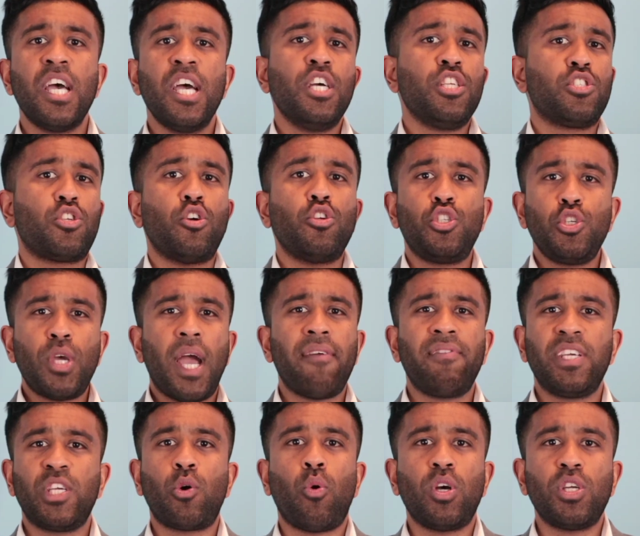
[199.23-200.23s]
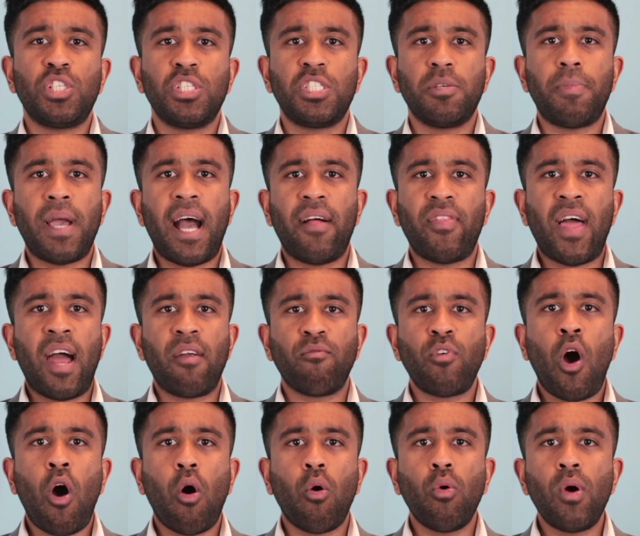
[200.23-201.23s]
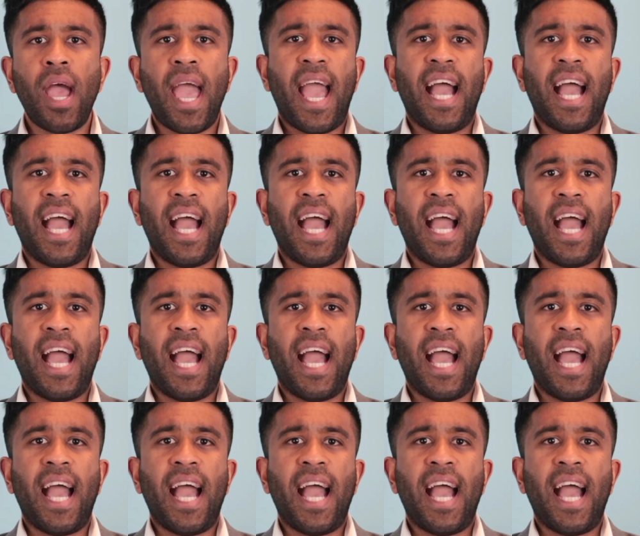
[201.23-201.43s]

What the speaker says: so do you have any questions about that role?